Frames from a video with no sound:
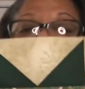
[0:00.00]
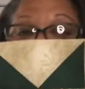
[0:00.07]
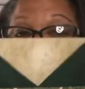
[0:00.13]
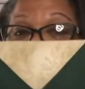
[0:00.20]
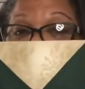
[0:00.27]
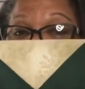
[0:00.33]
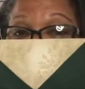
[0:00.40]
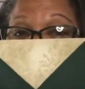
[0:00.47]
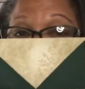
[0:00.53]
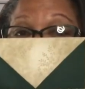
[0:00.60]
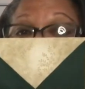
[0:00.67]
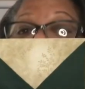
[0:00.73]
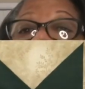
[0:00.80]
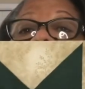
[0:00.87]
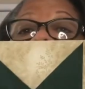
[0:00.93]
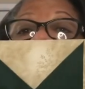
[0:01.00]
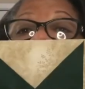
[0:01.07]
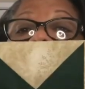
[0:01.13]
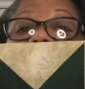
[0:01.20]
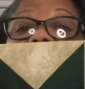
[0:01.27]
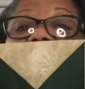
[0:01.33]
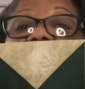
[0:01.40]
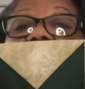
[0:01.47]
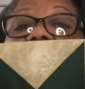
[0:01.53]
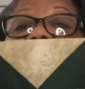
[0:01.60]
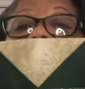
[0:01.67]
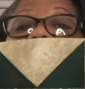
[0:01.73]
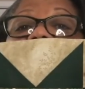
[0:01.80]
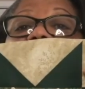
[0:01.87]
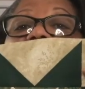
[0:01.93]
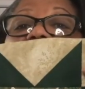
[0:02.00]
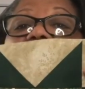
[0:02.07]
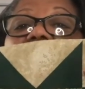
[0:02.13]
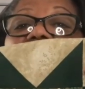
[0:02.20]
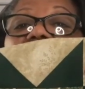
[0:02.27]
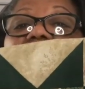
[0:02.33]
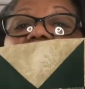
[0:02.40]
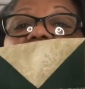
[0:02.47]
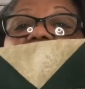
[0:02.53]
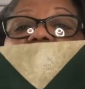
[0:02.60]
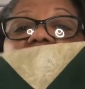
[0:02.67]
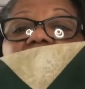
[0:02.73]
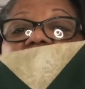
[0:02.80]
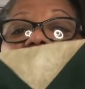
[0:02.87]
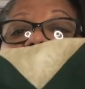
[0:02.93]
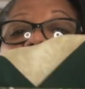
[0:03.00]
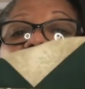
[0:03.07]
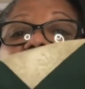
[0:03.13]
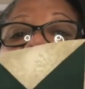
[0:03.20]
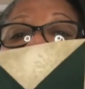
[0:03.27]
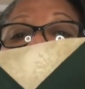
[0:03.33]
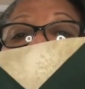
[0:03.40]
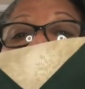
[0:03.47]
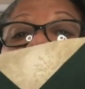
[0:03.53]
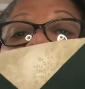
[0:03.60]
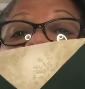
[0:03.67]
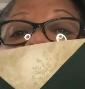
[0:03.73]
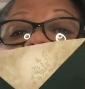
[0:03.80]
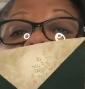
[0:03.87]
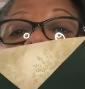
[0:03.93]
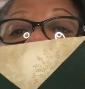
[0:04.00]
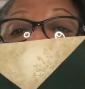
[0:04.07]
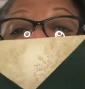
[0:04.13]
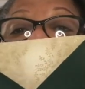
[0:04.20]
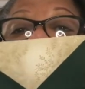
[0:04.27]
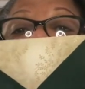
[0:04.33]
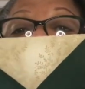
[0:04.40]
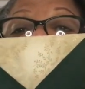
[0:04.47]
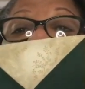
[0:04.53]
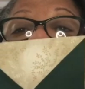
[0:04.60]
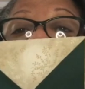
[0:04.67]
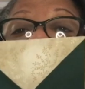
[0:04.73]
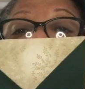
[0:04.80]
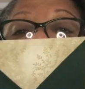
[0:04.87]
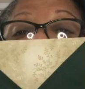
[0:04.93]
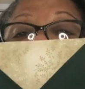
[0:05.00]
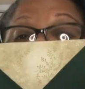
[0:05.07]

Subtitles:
cutting, my first time, so I'm really working hard